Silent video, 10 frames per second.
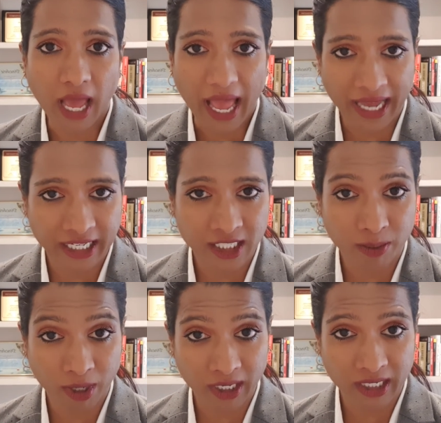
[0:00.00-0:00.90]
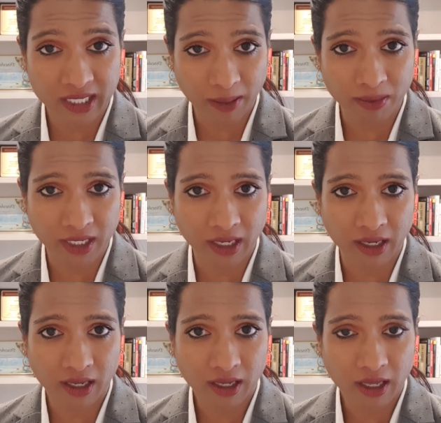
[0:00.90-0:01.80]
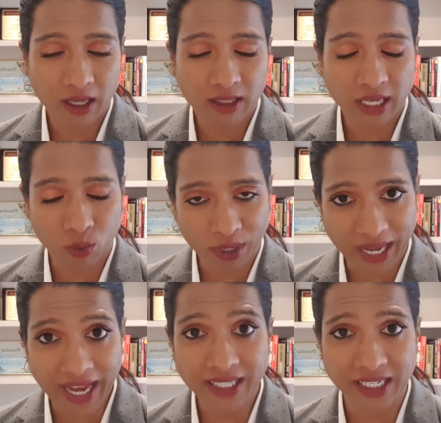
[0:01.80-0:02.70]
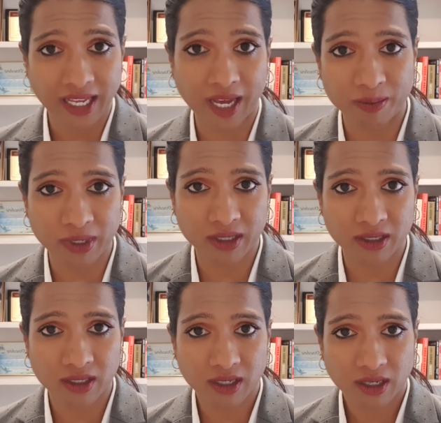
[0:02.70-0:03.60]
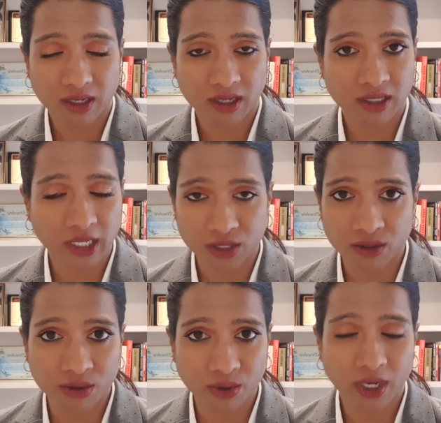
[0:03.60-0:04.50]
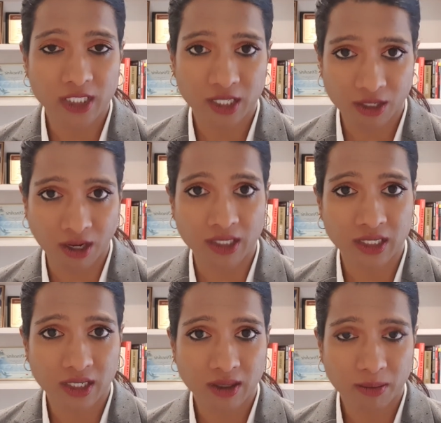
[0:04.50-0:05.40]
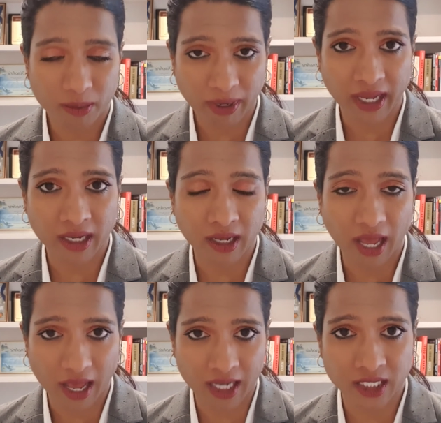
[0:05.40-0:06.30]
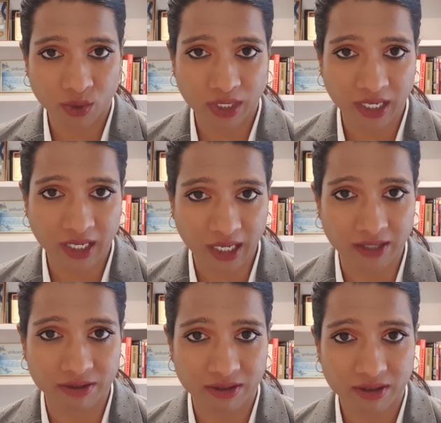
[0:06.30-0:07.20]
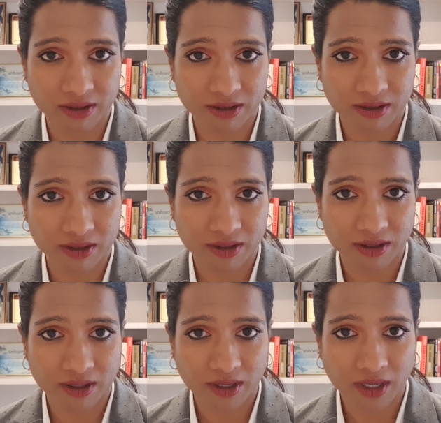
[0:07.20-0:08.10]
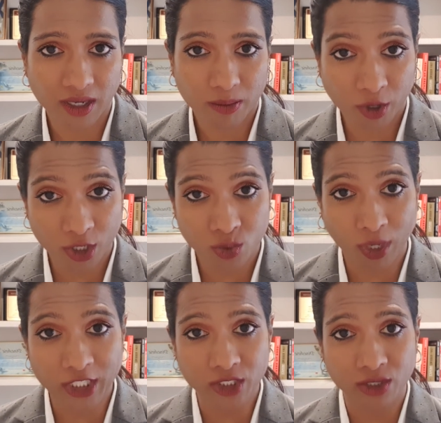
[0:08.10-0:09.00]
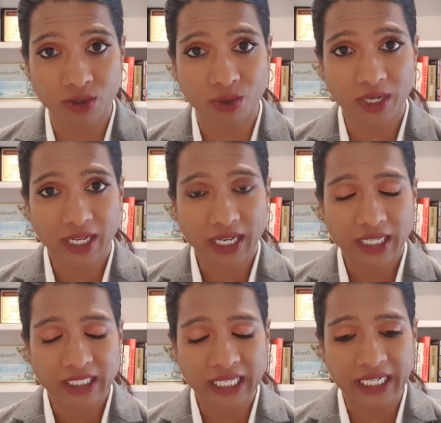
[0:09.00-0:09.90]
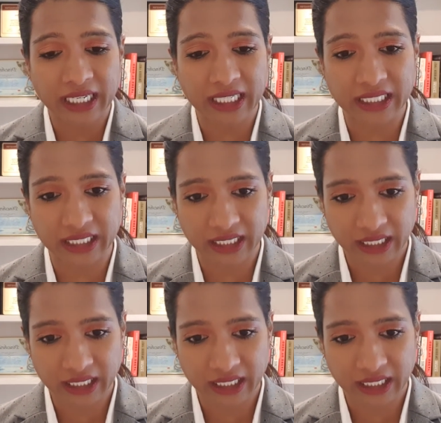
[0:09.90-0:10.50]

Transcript: And it's about accepting that what actually happened is that you did not prepare adequately enough. Because once you delete